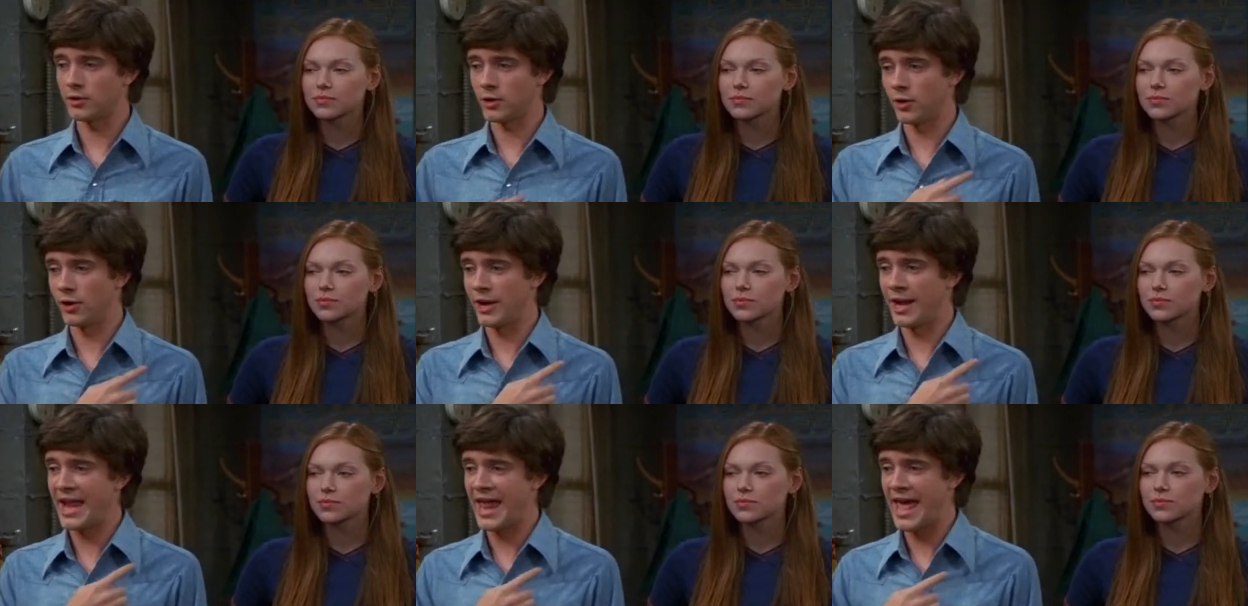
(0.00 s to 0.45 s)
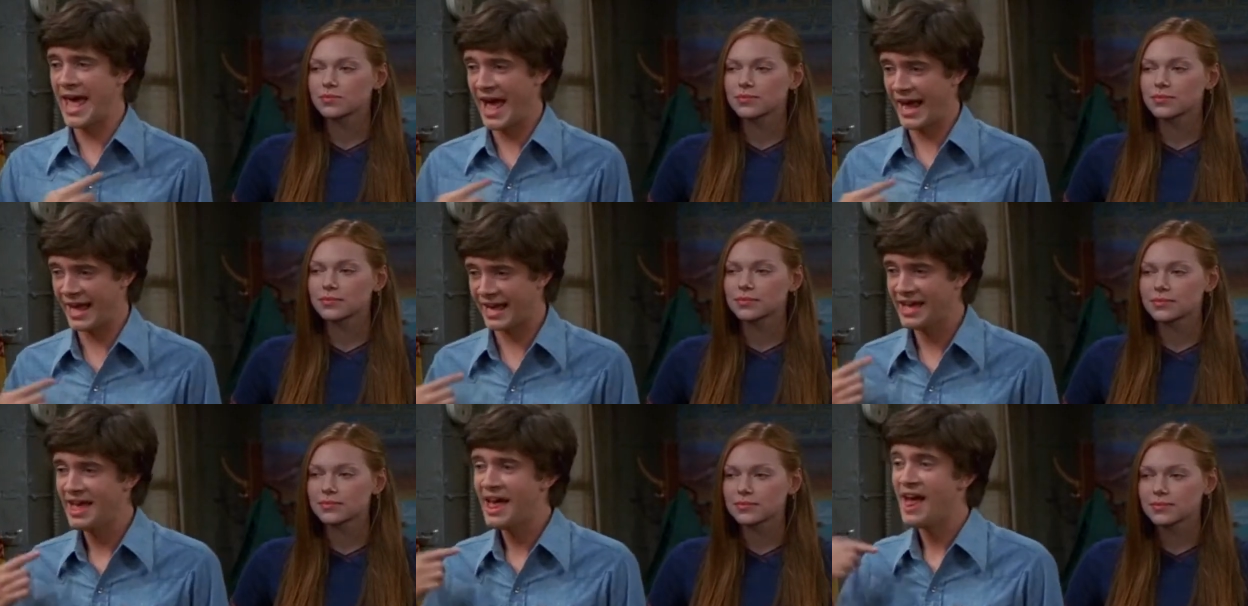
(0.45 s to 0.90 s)
Speaker 1: her
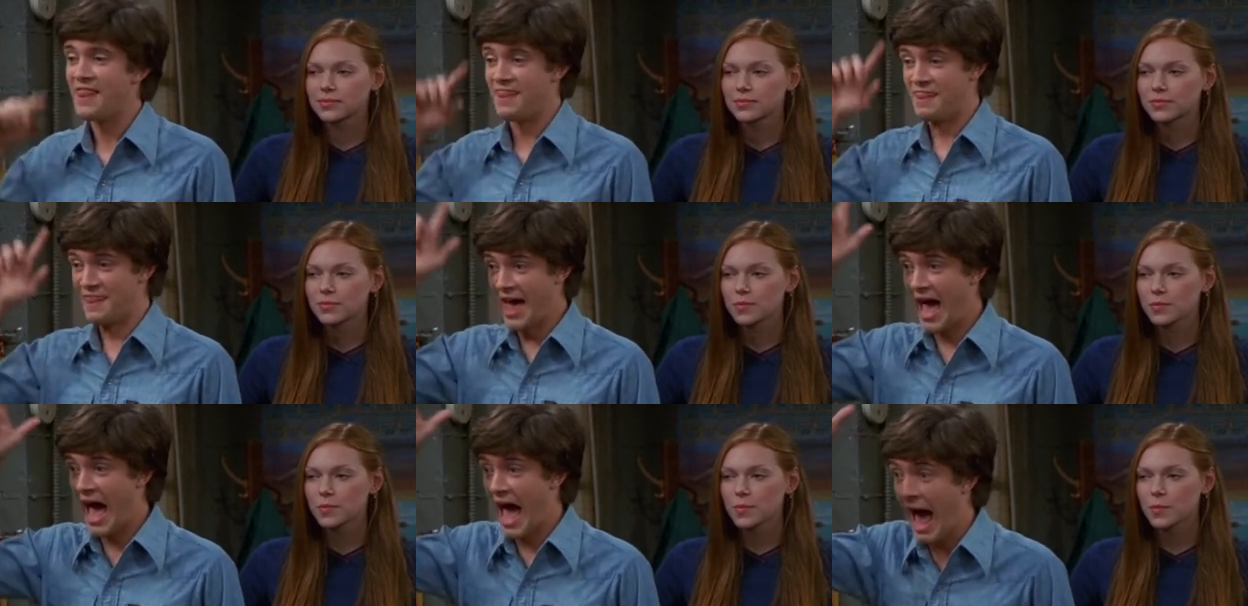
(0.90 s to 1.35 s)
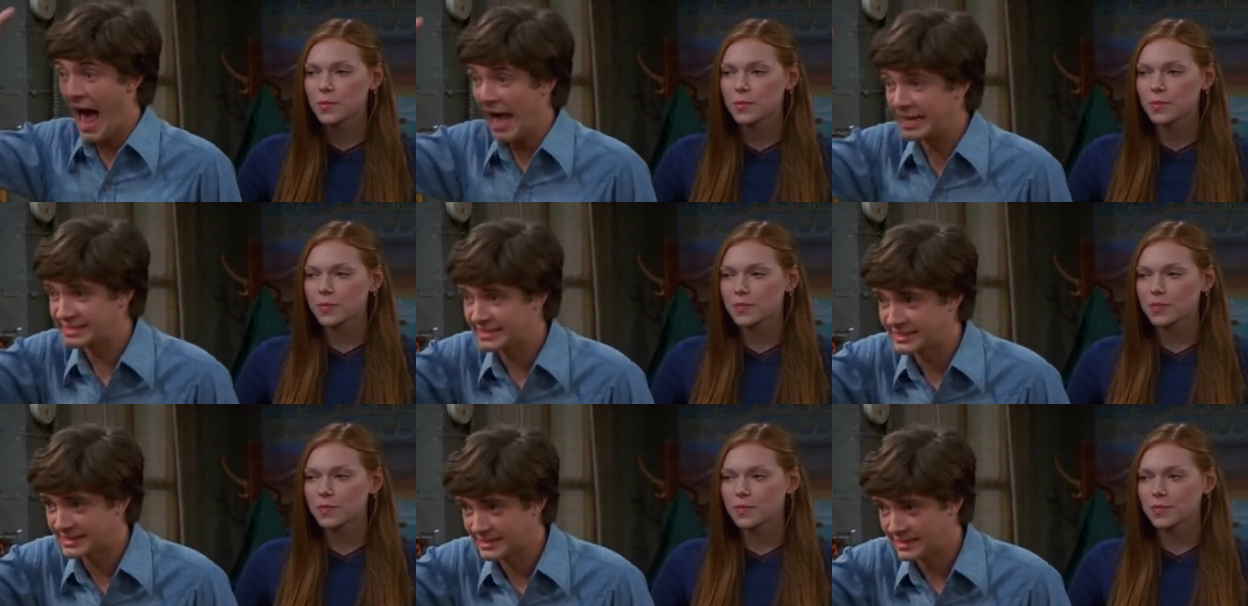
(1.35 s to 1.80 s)
neck.
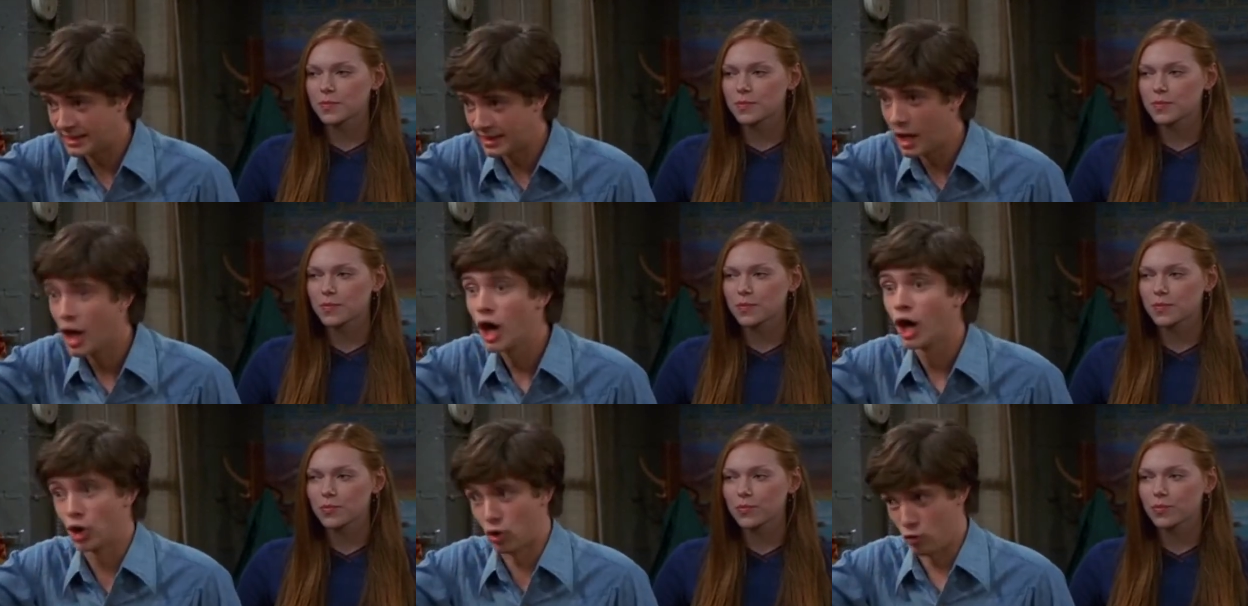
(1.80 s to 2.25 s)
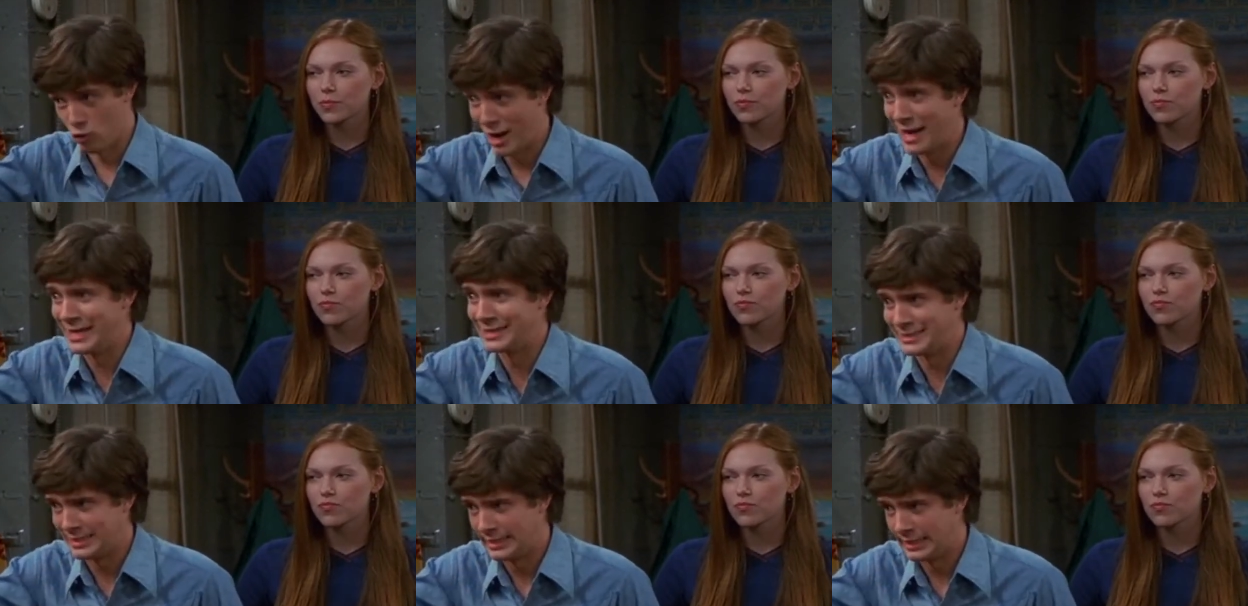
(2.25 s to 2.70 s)
That's
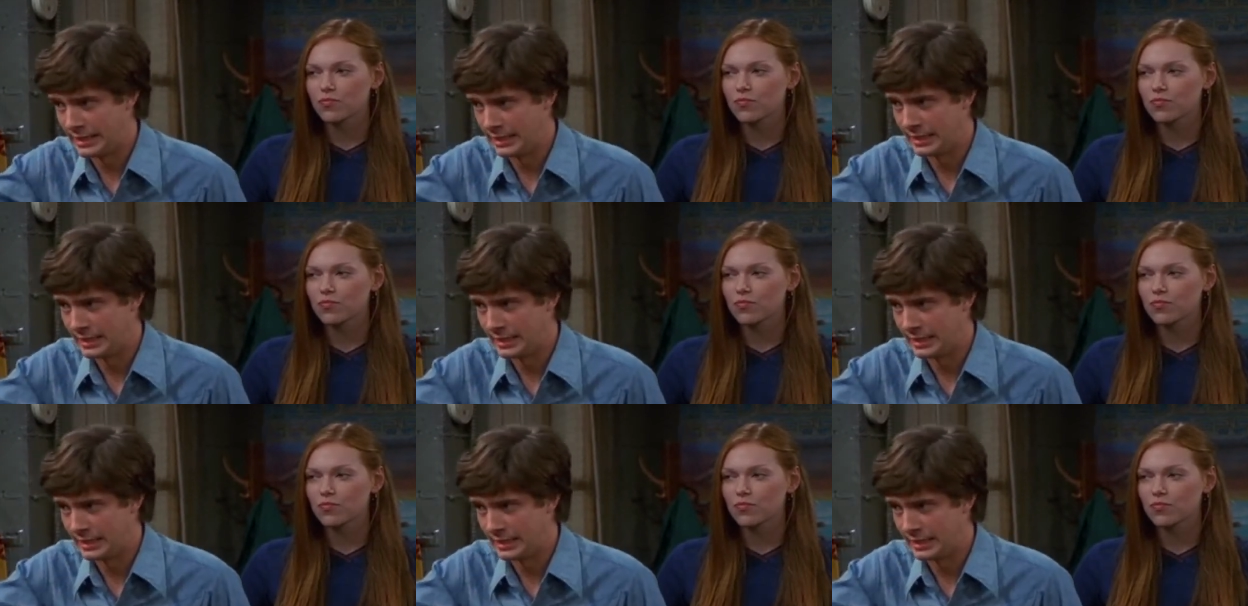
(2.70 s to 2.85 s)
crazy.